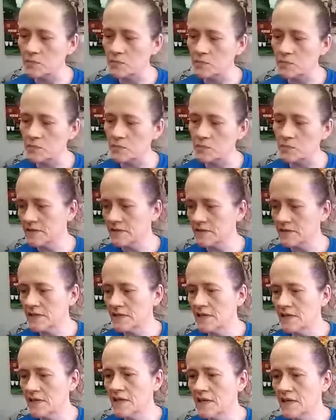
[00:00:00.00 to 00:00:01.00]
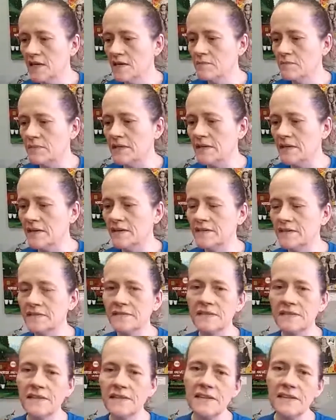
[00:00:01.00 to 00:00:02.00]
books
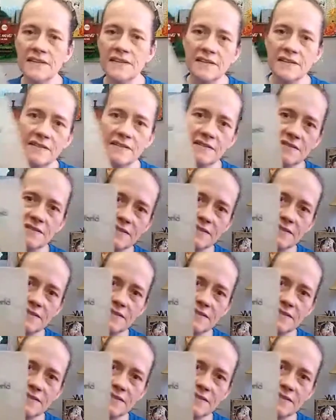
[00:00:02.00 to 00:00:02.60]
because this,